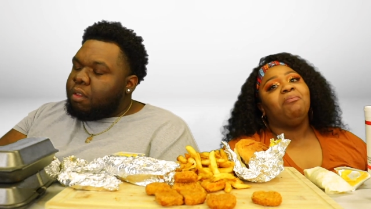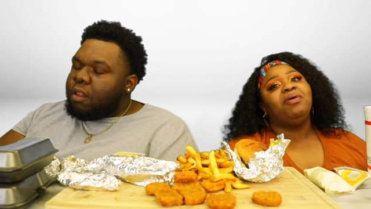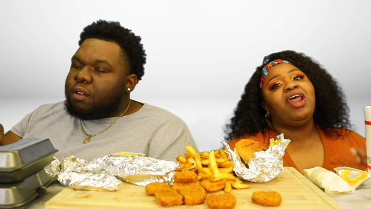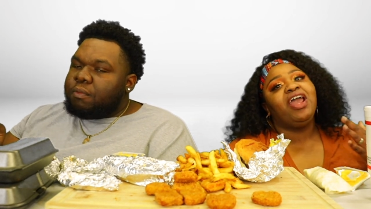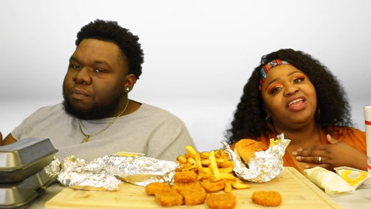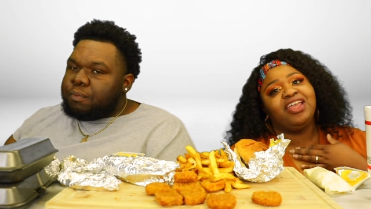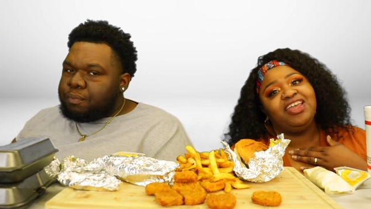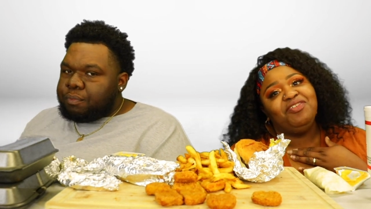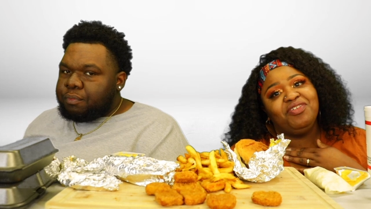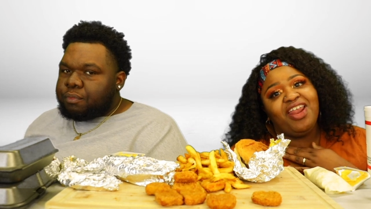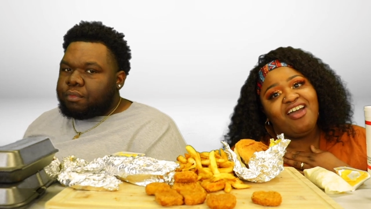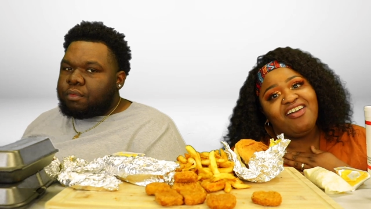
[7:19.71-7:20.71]
Speaker 1: But I can eat
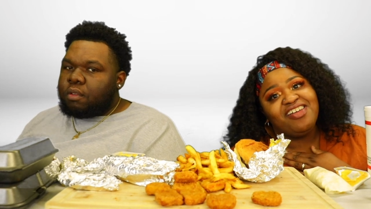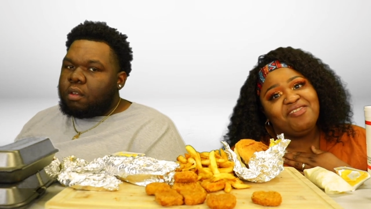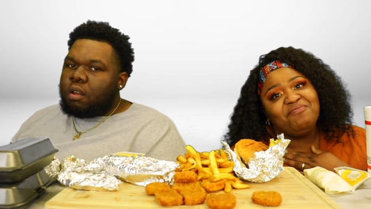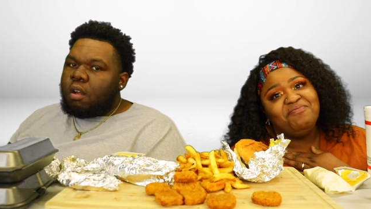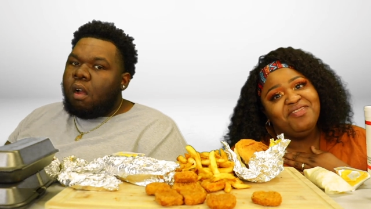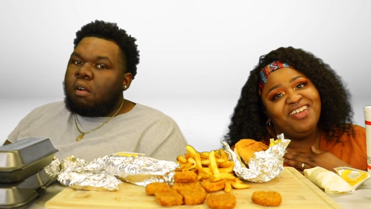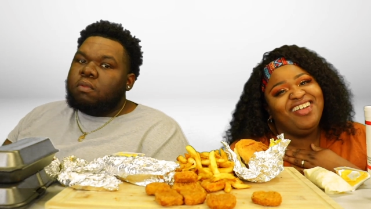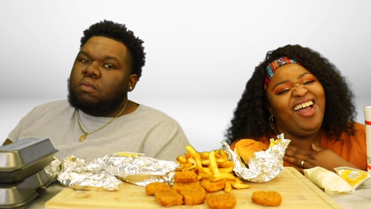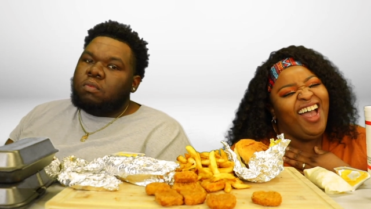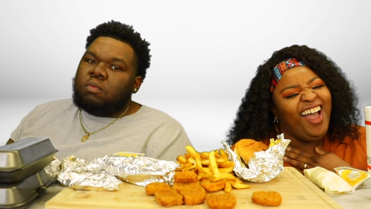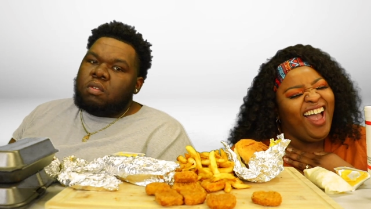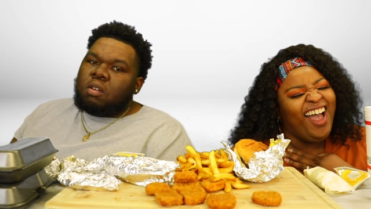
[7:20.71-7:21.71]
without him.
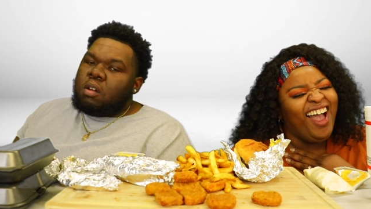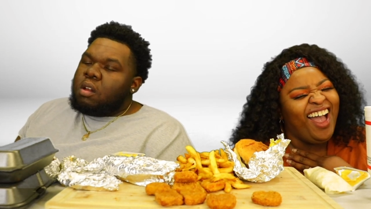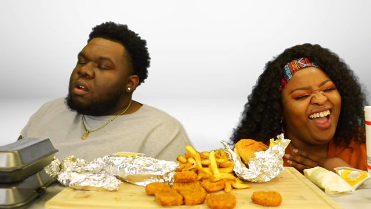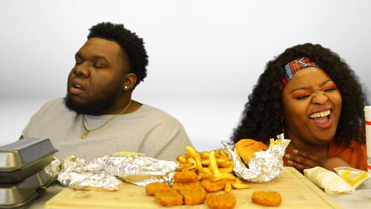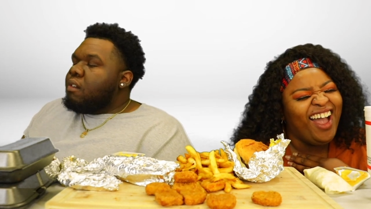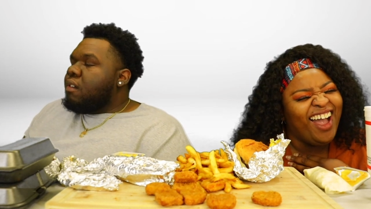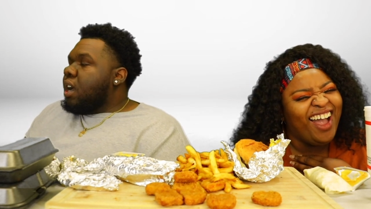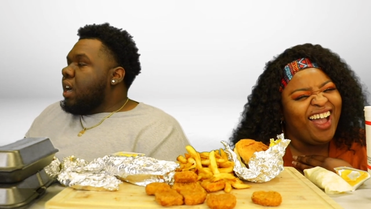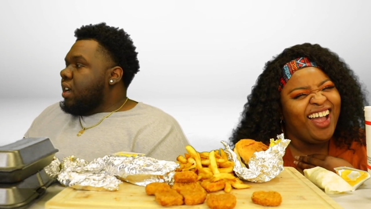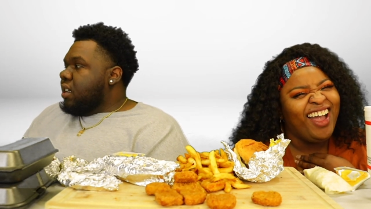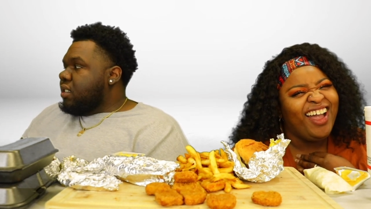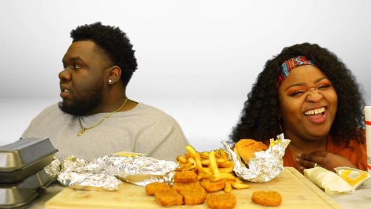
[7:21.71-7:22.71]
Speaker 2: Right.
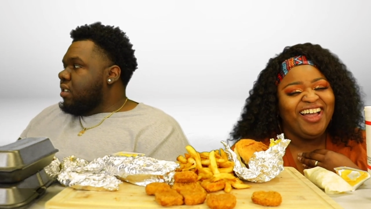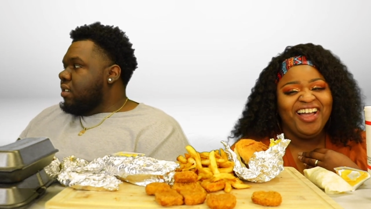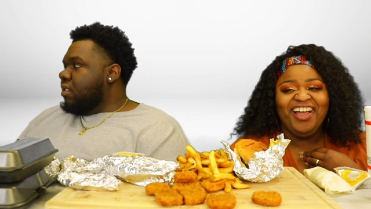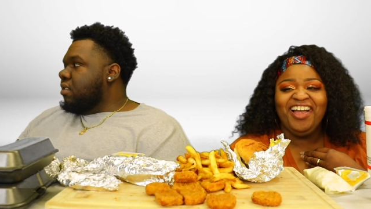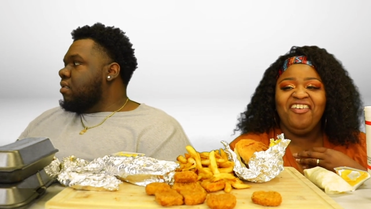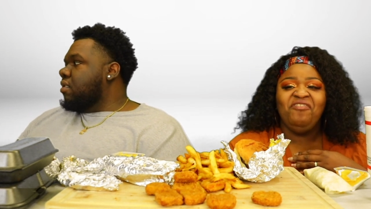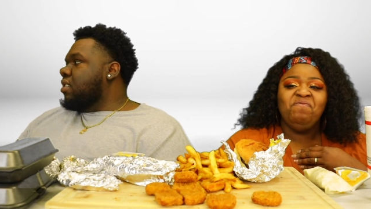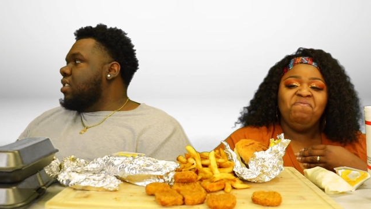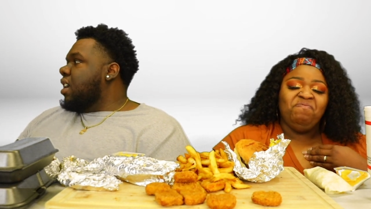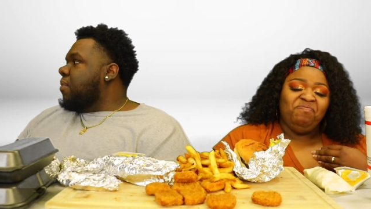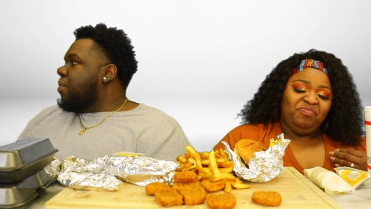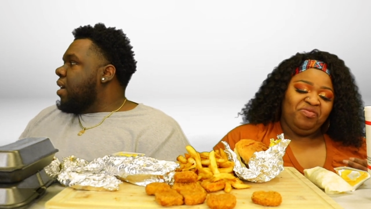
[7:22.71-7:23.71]
It's
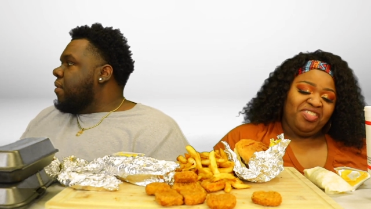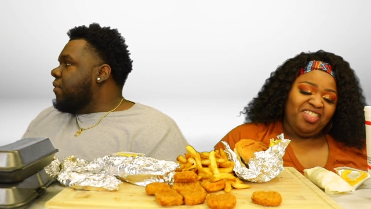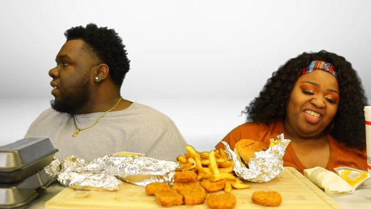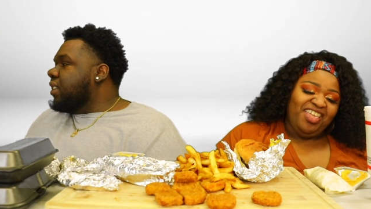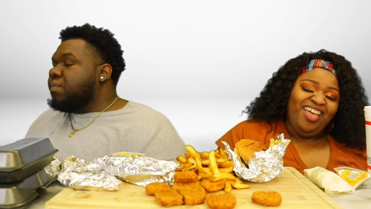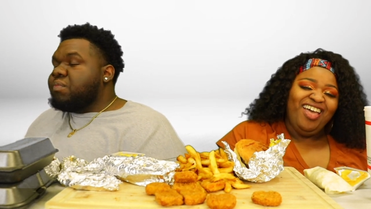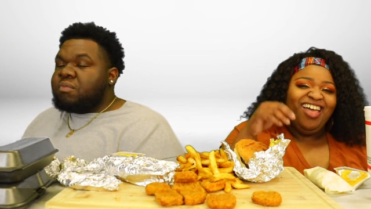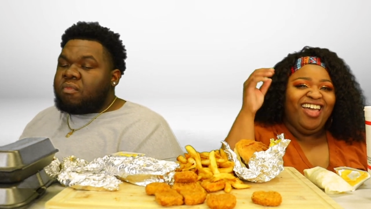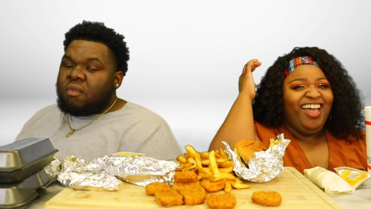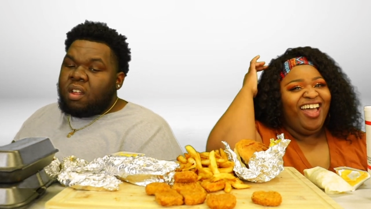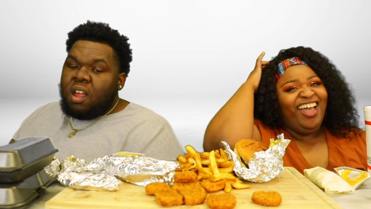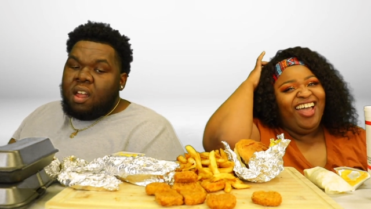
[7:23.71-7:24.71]
not a problem for her.
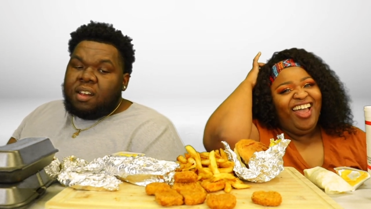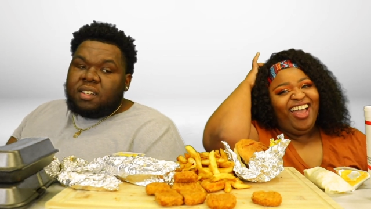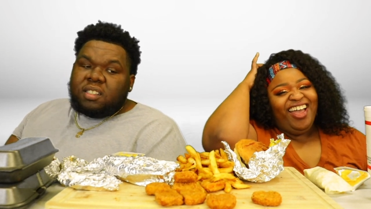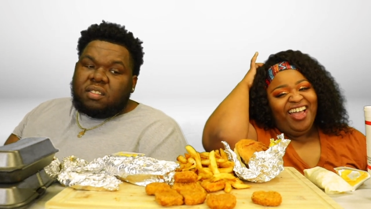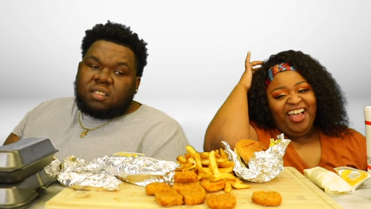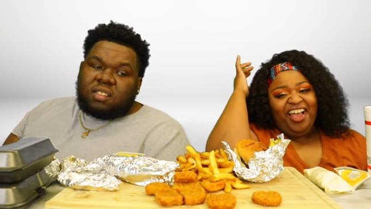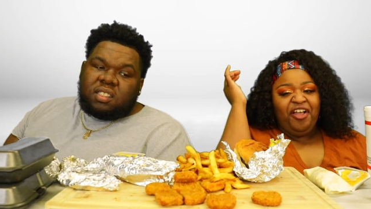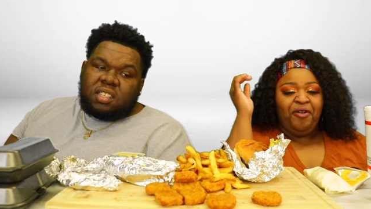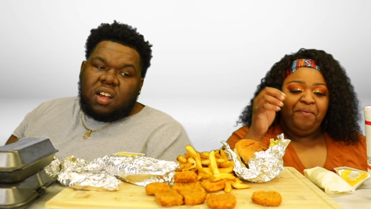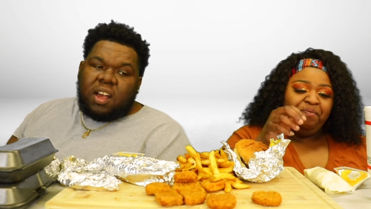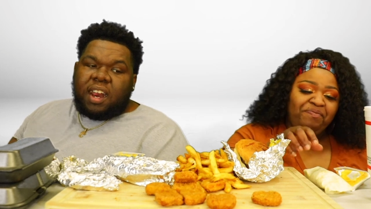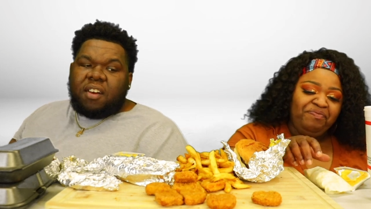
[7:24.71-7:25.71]
But you
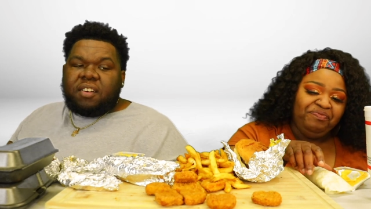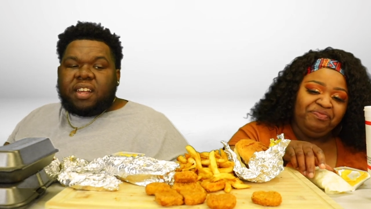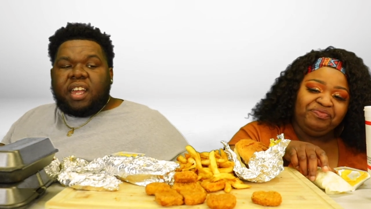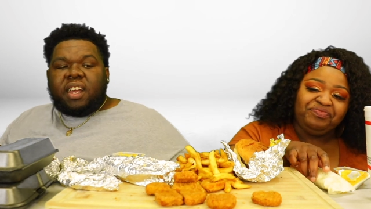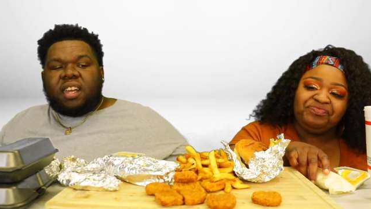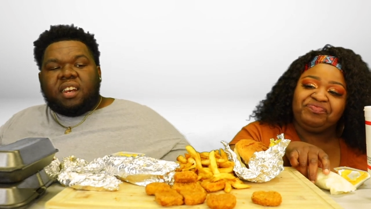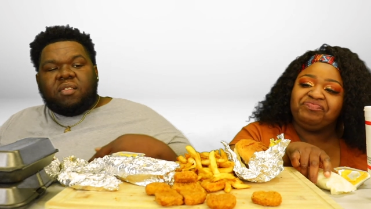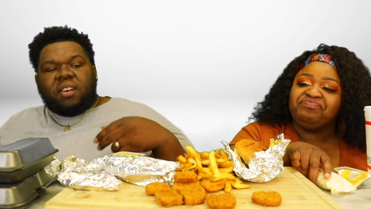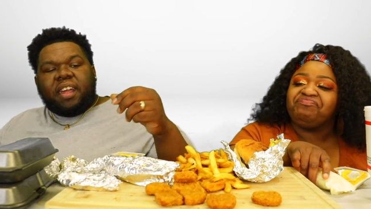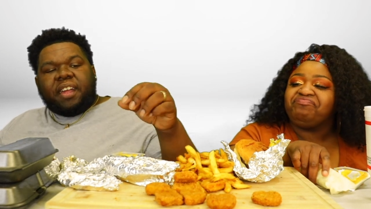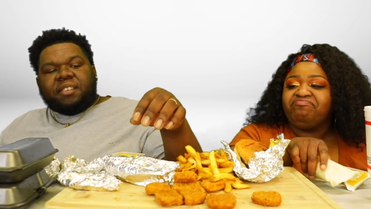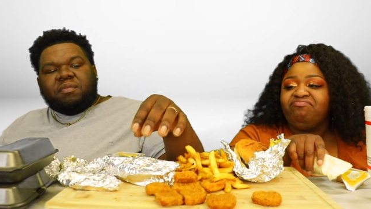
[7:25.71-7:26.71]
know, I don't care
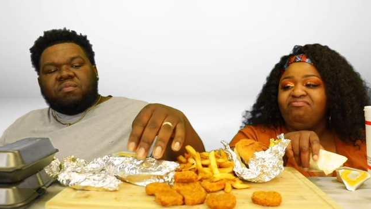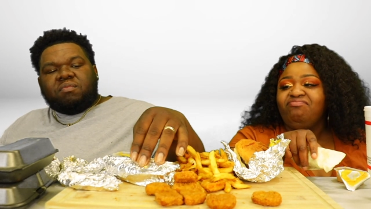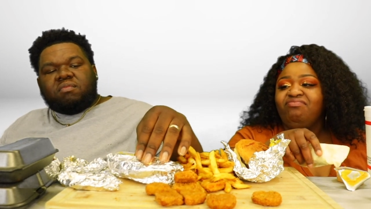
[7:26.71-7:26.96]
anyway.